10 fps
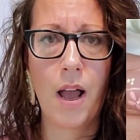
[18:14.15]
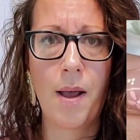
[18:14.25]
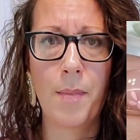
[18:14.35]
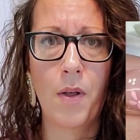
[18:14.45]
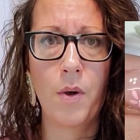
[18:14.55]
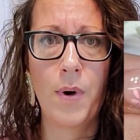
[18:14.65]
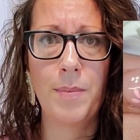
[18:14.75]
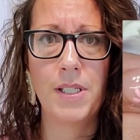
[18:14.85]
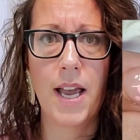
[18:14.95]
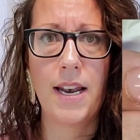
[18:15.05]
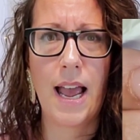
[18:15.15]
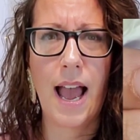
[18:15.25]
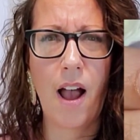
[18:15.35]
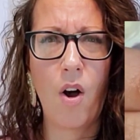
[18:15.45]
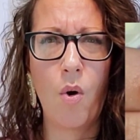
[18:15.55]
on the website
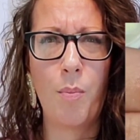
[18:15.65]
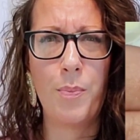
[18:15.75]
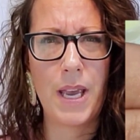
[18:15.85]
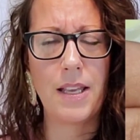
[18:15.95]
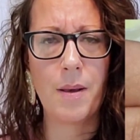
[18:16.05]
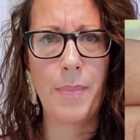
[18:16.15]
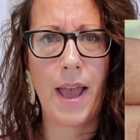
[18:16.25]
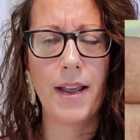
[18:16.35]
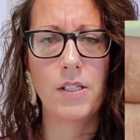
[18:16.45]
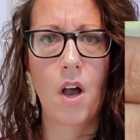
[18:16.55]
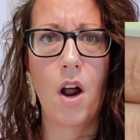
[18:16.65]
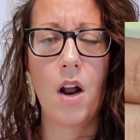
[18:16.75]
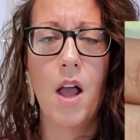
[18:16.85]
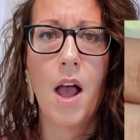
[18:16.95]
how big the bags are.